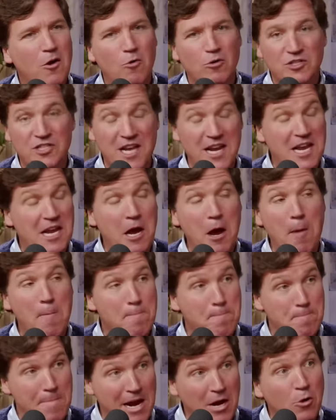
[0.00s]
or sending
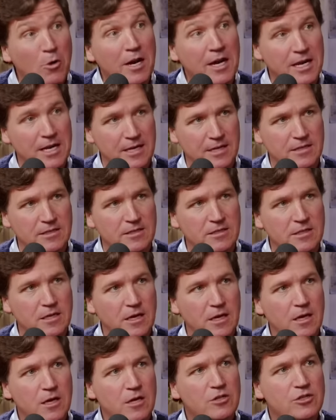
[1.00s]
Americans
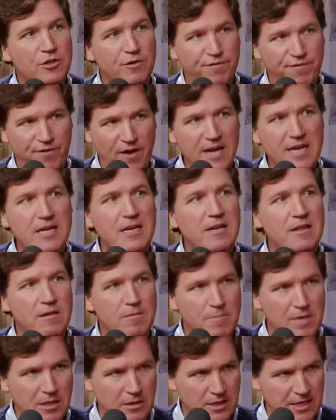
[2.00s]
to fight in the
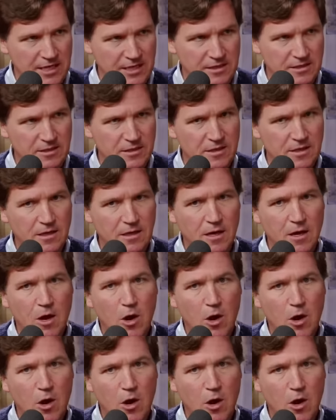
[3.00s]
Middle East,